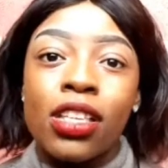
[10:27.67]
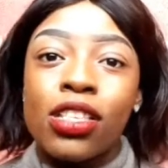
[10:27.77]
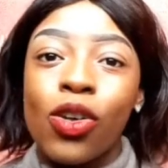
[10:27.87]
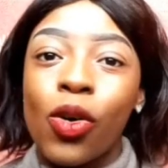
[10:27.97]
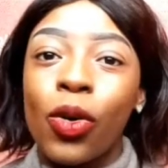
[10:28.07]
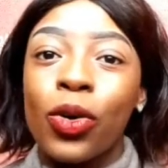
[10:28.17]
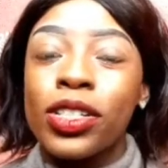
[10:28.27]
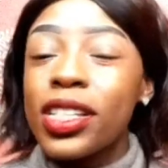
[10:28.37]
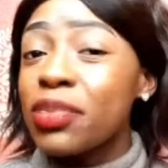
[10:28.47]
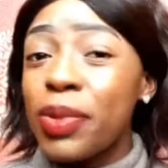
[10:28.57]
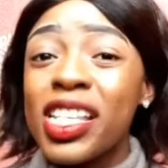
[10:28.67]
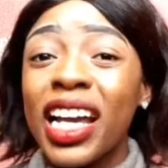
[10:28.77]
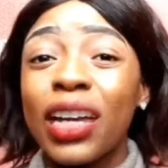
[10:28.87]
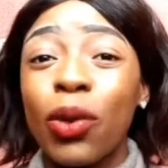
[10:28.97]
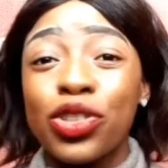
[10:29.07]
So just
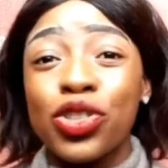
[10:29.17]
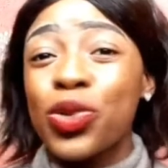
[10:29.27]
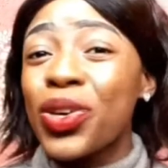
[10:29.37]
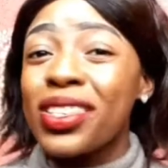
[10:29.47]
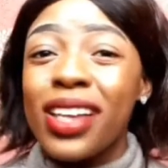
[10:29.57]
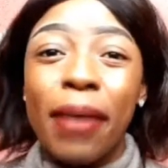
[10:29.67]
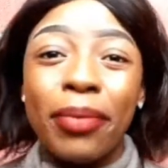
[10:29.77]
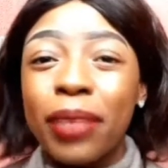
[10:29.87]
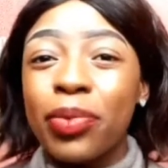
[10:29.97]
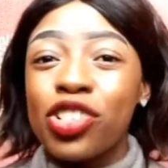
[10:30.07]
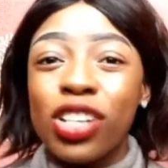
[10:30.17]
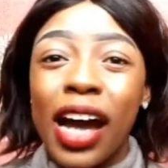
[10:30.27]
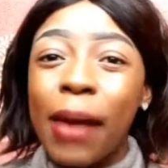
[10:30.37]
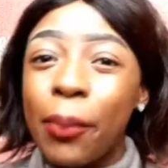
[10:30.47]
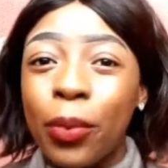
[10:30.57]
basically what you do is apply
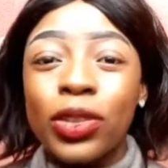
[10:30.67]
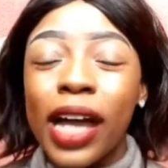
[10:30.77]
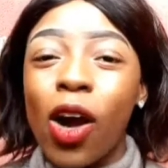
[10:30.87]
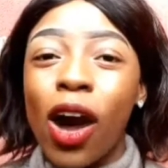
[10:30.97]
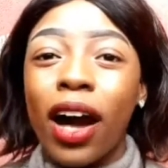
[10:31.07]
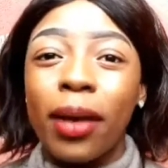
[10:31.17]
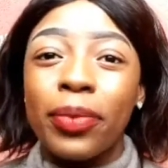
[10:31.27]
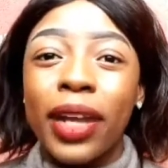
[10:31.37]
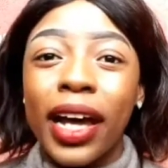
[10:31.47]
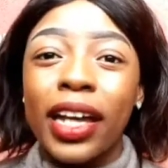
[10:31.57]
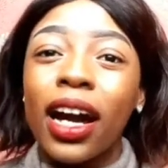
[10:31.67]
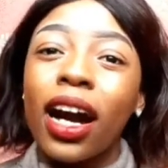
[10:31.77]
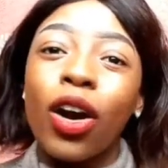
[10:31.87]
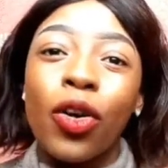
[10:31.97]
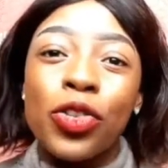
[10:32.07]
pressure, apply
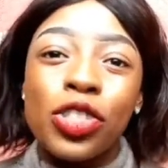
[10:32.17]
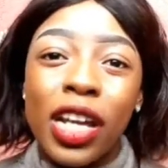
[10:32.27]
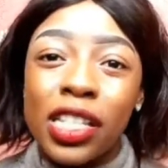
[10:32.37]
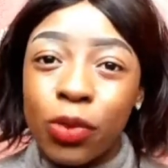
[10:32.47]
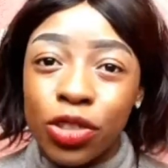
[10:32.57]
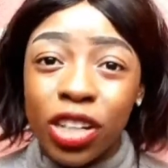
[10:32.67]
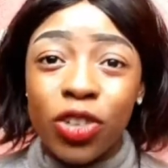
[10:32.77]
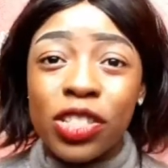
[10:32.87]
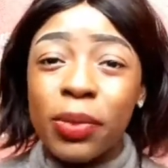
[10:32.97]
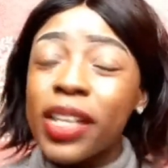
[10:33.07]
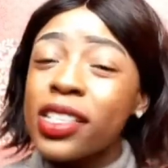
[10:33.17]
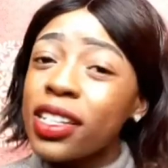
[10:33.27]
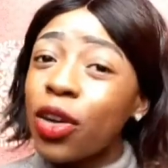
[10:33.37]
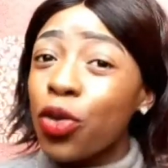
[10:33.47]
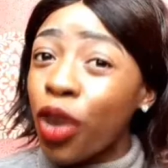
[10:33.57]
antibiotic
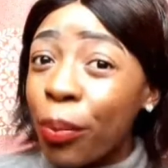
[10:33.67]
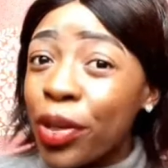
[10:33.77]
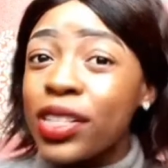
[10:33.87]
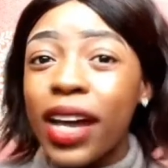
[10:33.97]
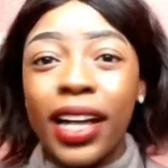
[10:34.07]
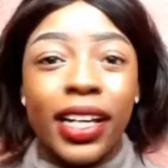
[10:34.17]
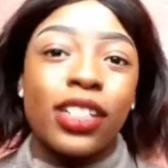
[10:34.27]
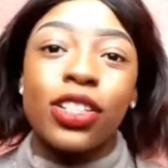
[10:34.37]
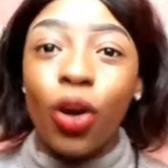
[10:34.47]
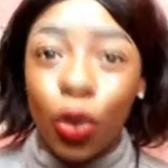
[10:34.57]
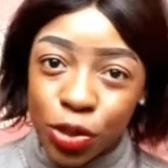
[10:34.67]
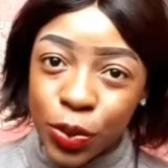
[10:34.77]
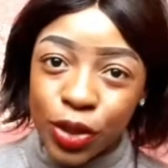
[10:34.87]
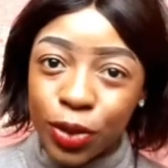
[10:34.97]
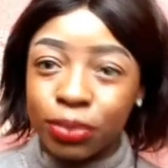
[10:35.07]
ointment, wrap it, and get to the
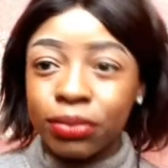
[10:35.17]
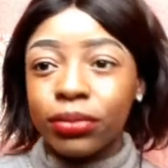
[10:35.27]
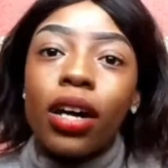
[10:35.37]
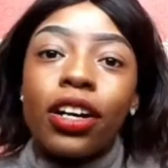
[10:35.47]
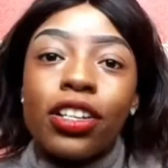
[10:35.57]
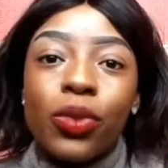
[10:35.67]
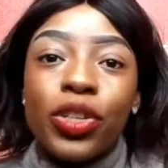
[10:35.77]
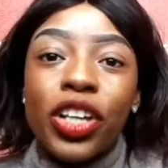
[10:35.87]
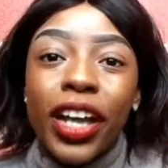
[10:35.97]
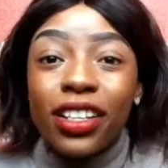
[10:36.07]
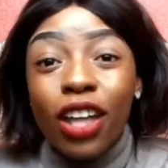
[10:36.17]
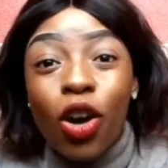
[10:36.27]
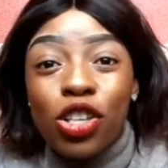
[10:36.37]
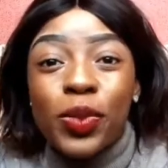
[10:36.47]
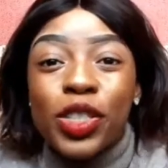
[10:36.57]
hospital. Because when you get to the
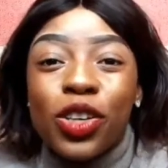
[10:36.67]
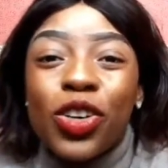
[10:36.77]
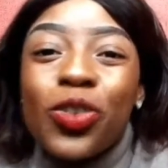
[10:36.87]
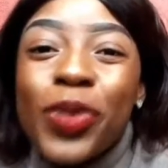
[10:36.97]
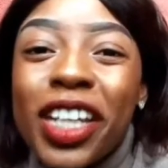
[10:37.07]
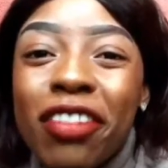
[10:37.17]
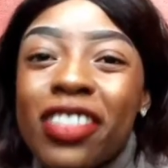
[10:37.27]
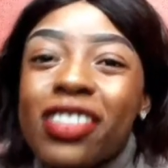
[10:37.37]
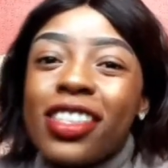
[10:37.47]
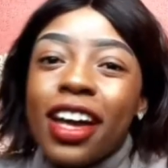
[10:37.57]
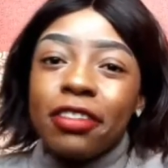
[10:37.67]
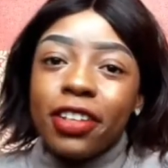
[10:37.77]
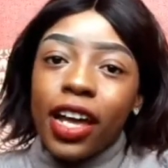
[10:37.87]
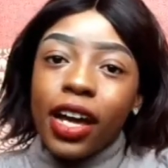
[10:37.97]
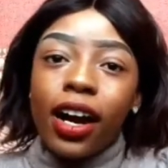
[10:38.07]
hospital, you'll be given stuff
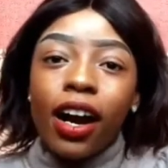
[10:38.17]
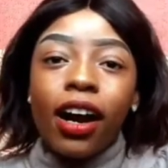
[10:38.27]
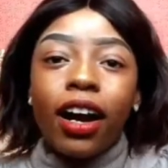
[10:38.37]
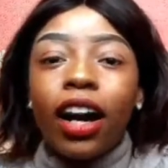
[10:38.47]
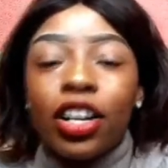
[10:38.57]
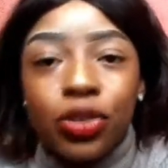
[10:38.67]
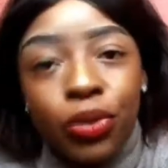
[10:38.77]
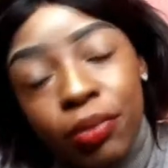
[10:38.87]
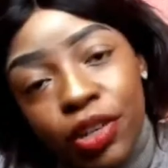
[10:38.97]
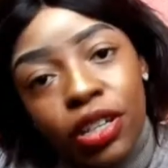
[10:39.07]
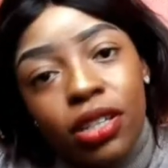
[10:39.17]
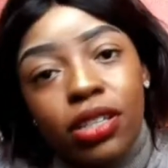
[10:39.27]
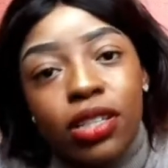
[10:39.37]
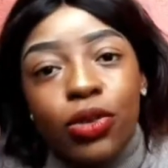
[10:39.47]
like anti-rabies.